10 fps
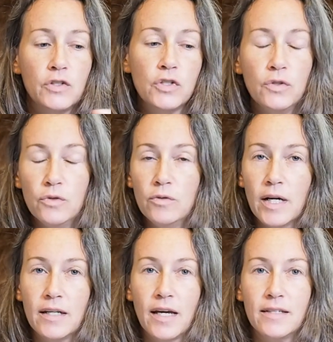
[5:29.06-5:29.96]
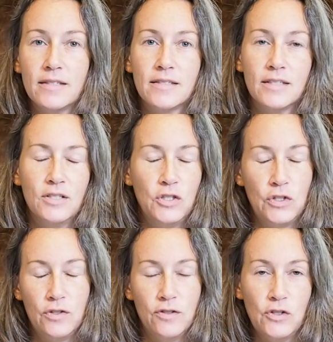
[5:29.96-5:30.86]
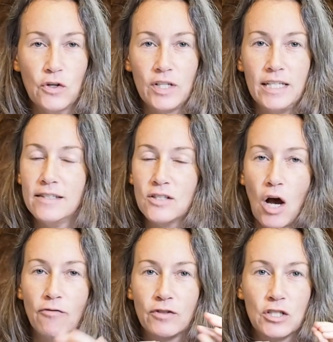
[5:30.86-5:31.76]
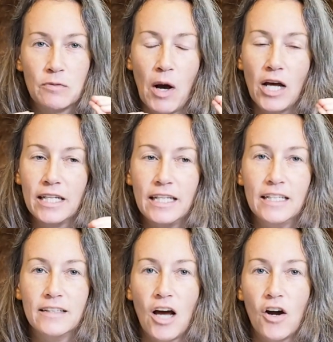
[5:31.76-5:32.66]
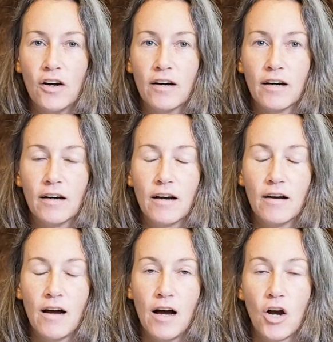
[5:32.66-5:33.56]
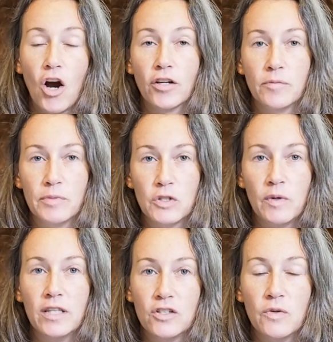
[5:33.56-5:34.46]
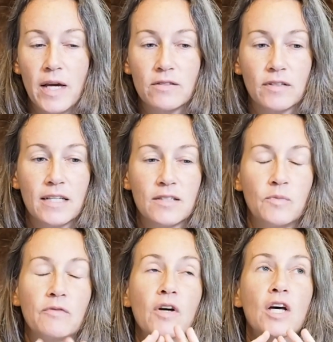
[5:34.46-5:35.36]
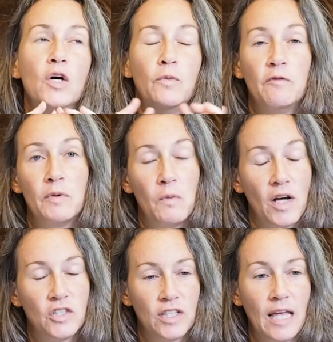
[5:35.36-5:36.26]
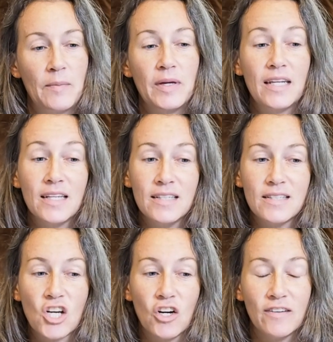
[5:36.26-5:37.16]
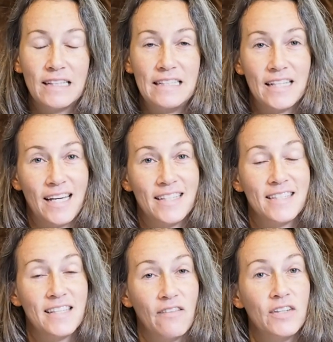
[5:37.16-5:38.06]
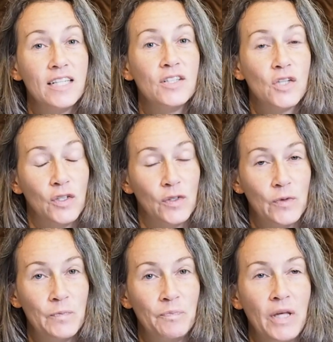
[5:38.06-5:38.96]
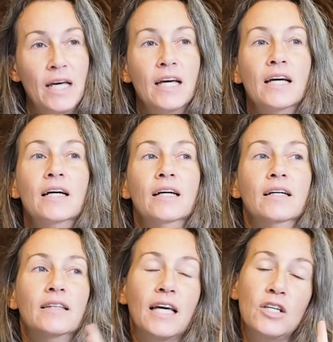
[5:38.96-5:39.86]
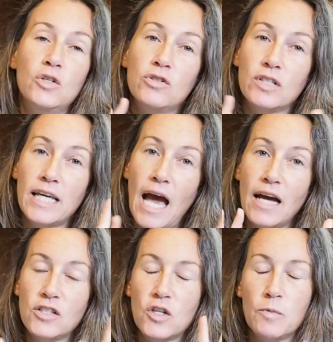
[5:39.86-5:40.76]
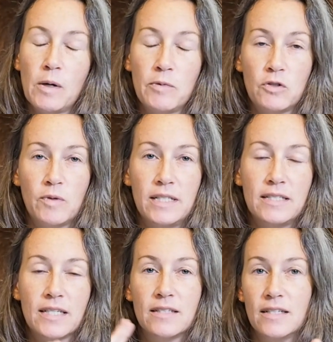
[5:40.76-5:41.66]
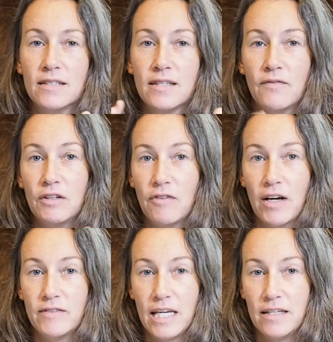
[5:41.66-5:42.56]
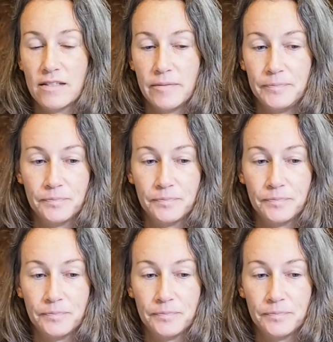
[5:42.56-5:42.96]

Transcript: to a nice, dirty, soft spot in our uh, garden between the two hazelnuts and we've, we've been watching them. It is currently day 72. They usually hatch somewhere between 60 and 75 days